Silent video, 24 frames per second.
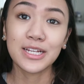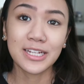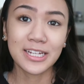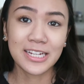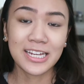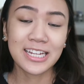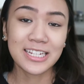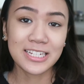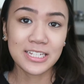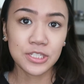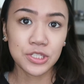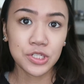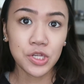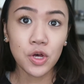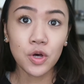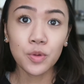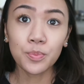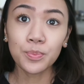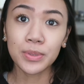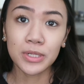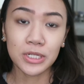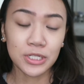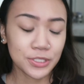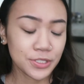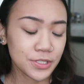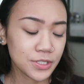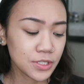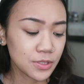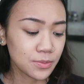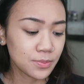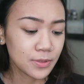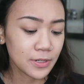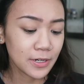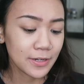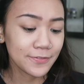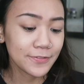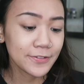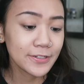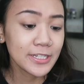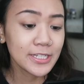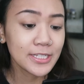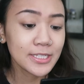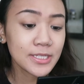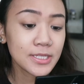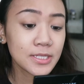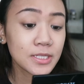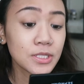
again, it's all personal preference,